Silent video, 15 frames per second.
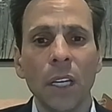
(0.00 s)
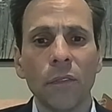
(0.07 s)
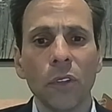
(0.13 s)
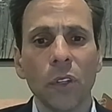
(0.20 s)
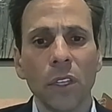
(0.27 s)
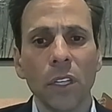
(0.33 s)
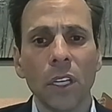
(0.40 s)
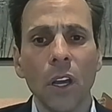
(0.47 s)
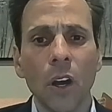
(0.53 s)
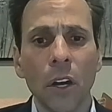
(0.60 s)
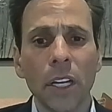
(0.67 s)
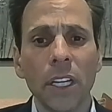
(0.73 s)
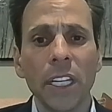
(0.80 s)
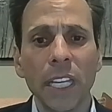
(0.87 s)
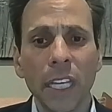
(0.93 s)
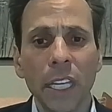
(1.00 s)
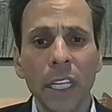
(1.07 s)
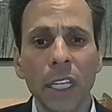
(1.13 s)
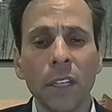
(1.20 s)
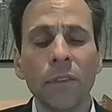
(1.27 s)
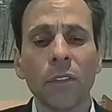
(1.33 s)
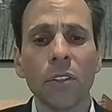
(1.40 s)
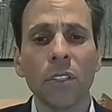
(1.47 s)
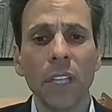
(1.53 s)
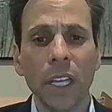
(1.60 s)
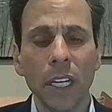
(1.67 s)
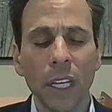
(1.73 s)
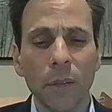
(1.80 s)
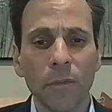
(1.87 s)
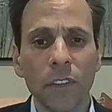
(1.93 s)
for the R&D, for
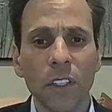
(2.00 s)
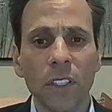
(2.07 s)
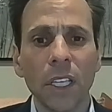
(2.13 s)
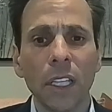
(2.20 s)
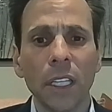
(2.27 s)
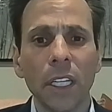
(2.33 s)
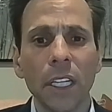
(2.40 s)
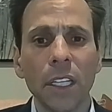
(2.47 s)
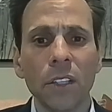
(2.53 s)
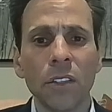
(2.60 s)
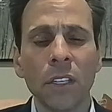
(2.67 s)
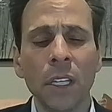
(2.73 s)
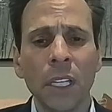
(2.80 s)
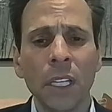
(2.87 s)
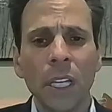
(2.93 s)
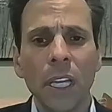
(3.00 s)
standing up facilities.